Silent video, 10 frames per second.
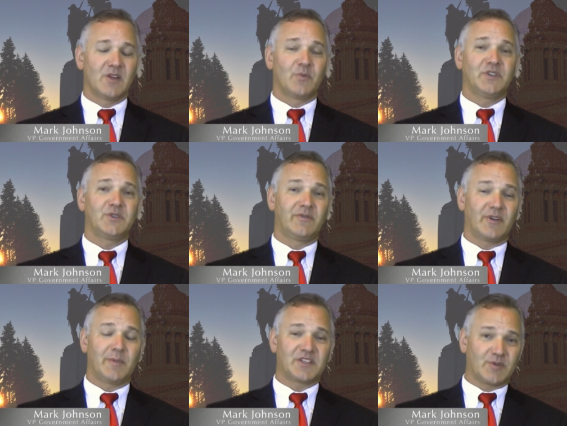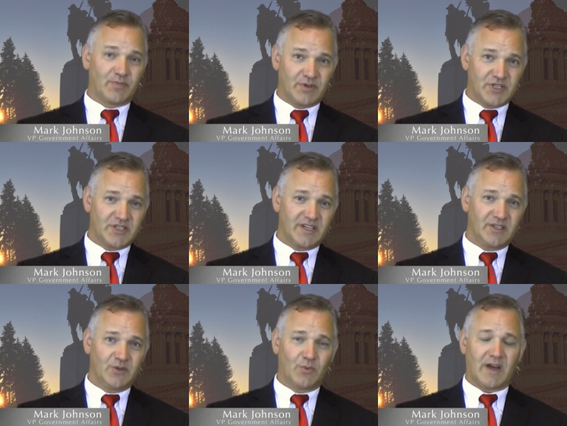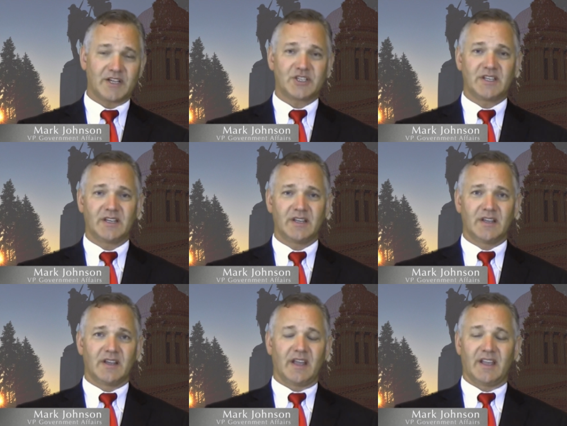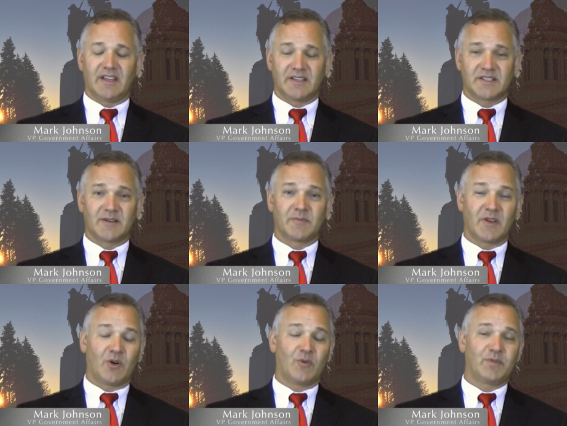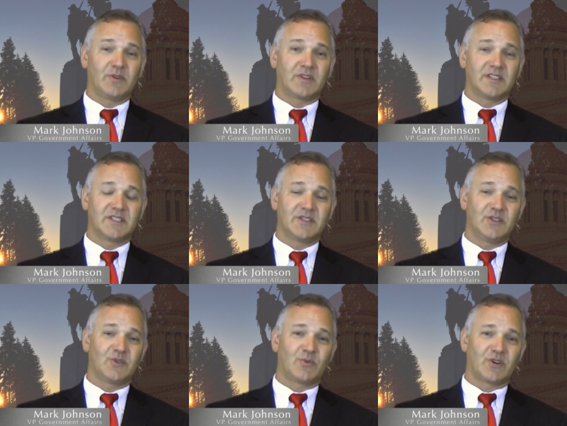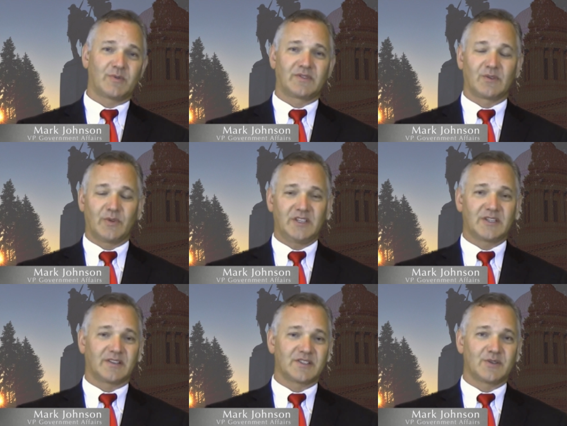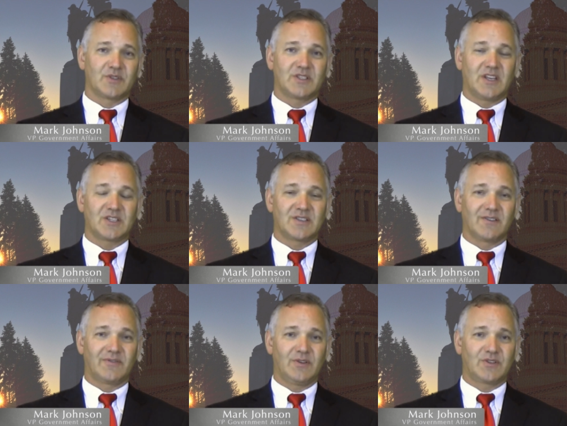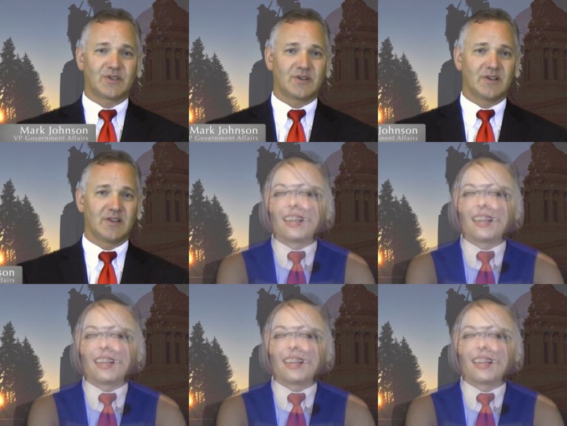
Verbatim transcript: We do very much appreciate you watching and um, hope you'll continue to work with the Retail Association in the future.